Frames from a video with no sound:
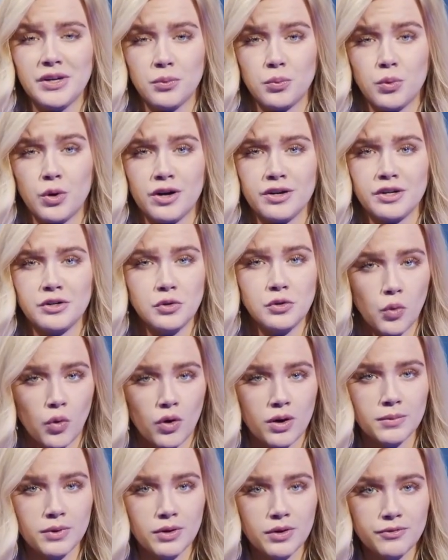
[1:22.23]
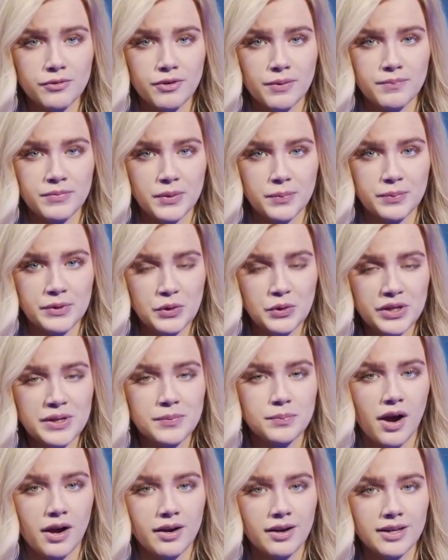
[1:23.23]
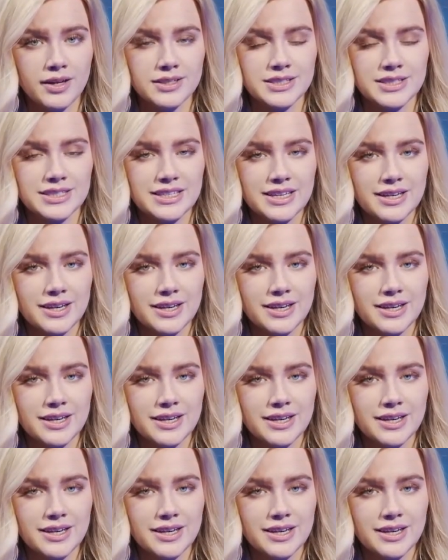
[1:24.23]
word normal from their beauty products?